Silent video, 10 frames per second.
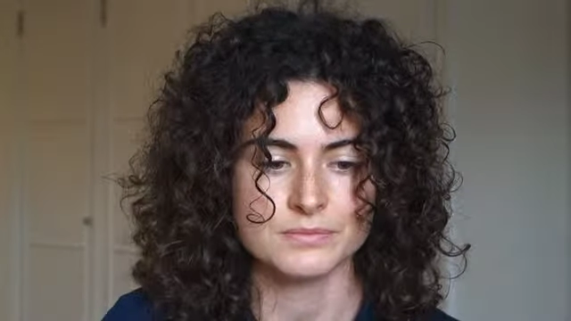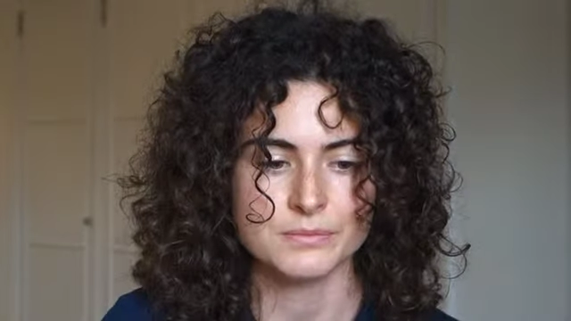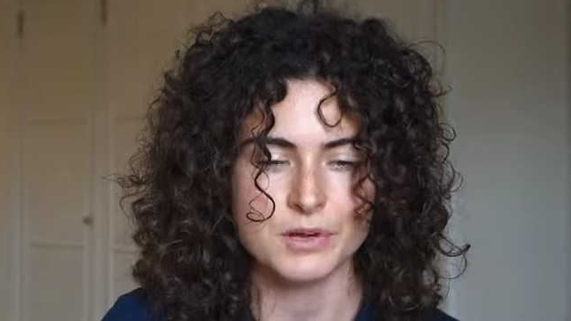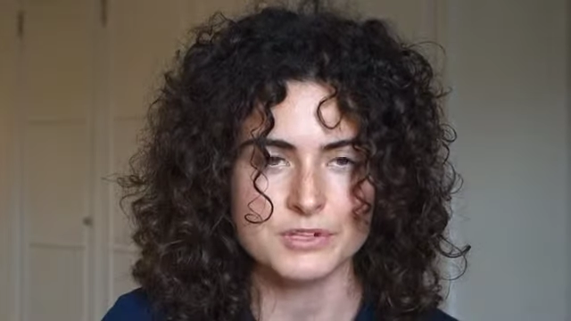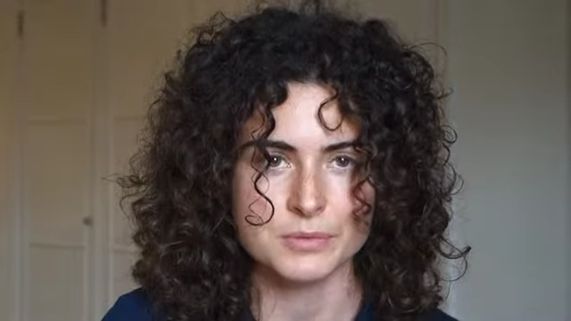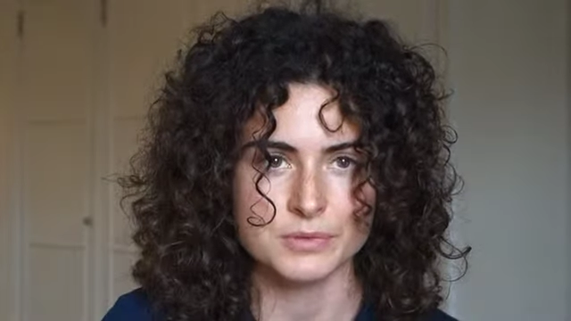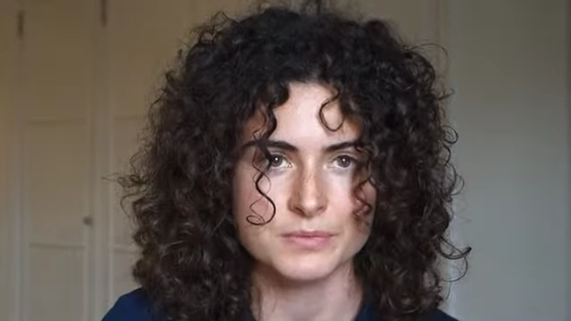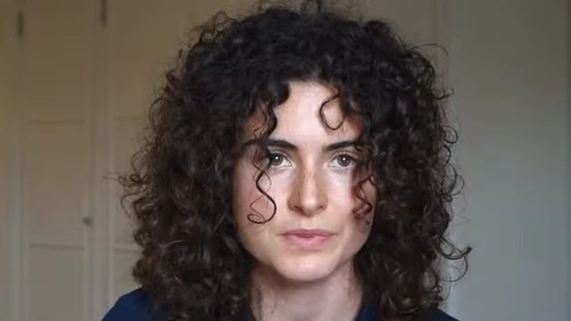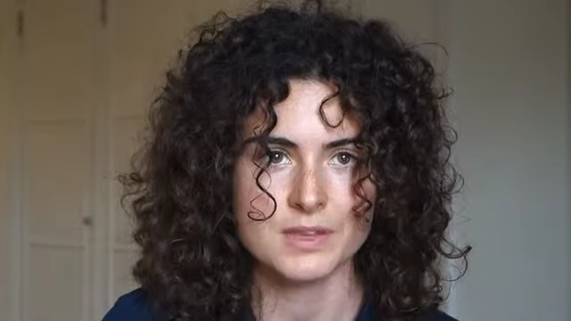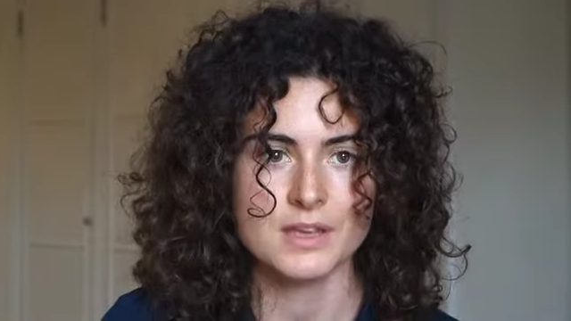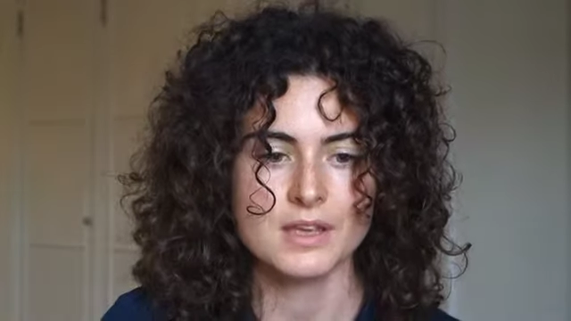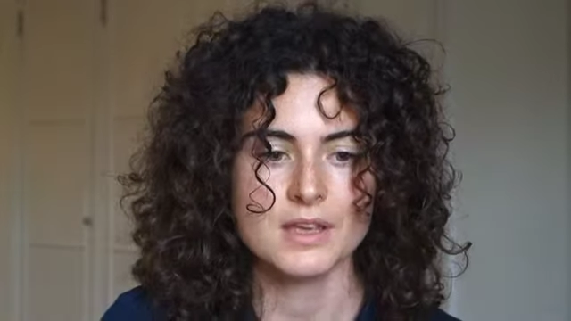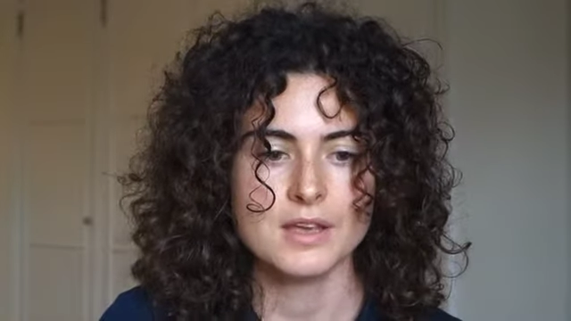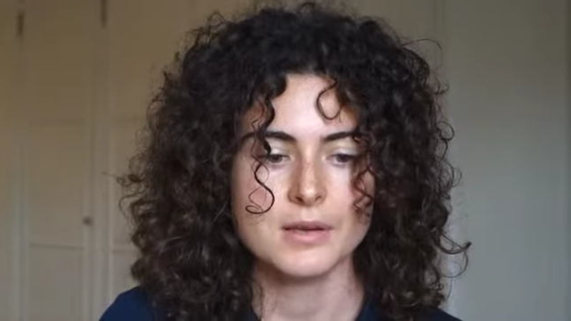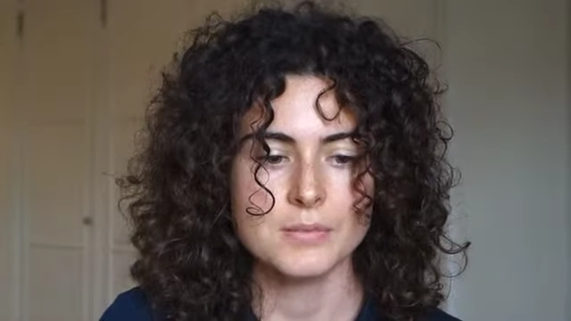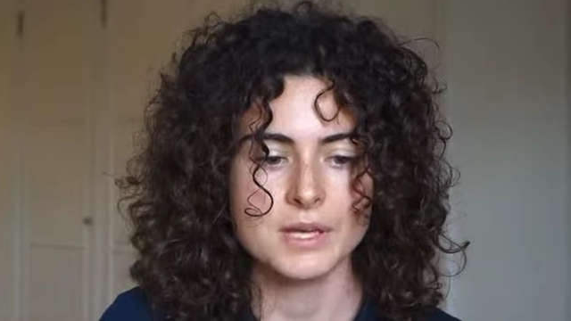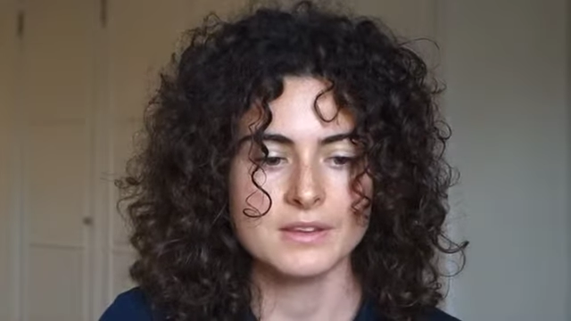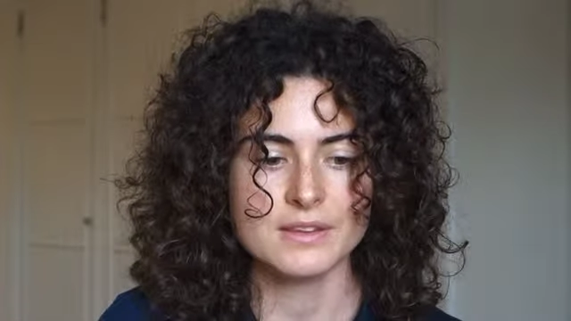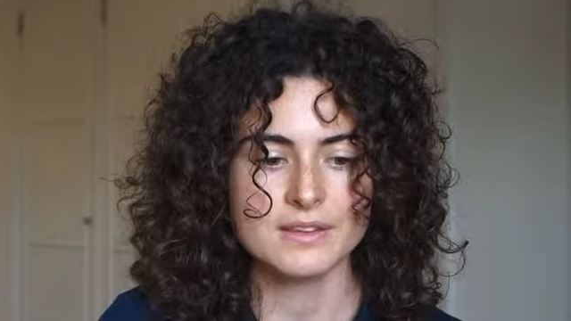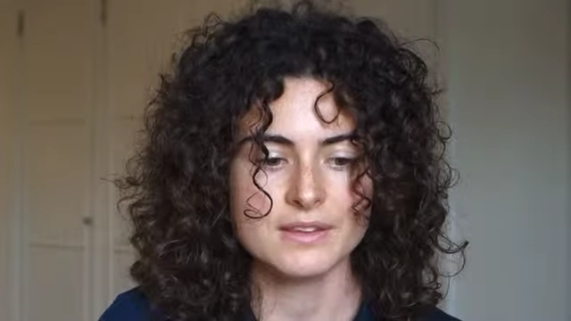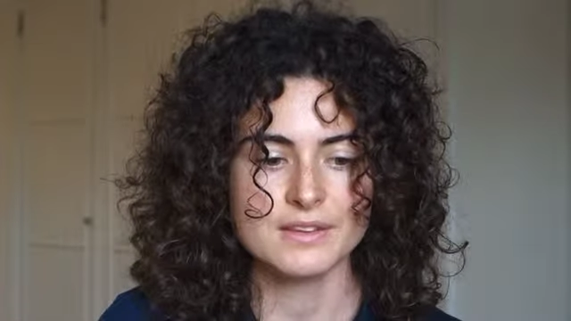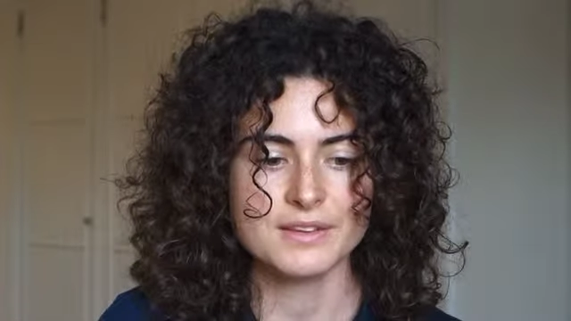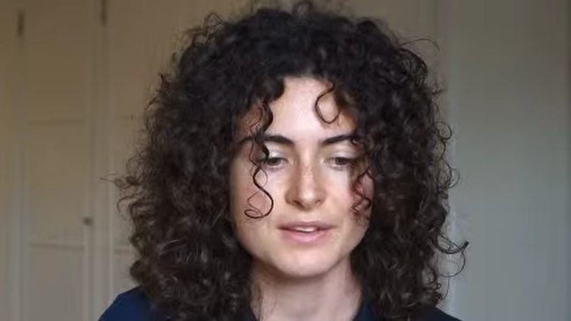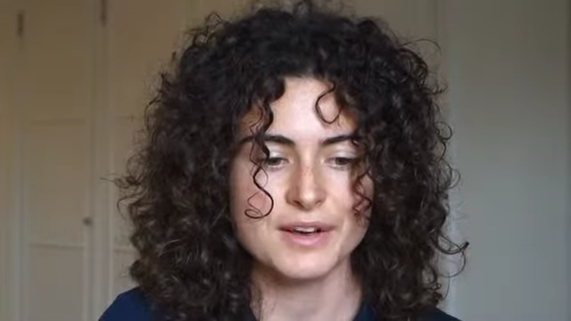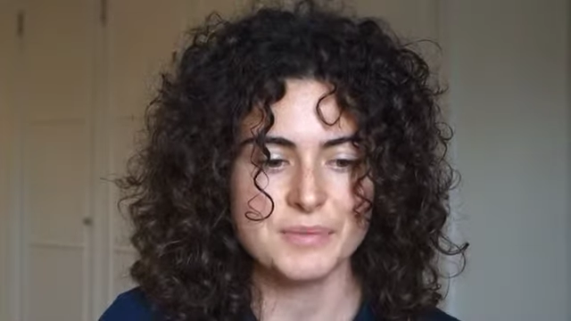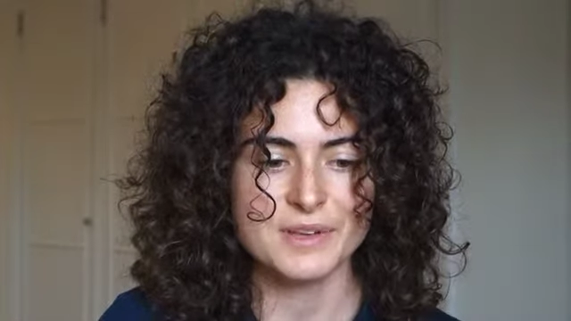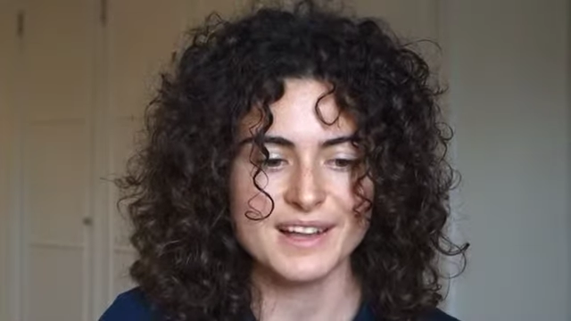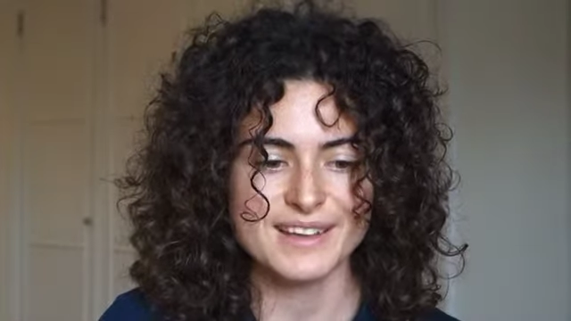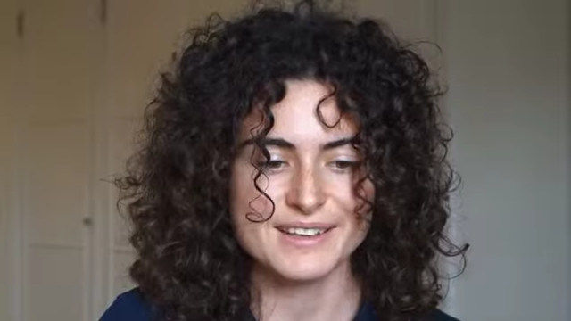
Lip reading: possible. But copying-like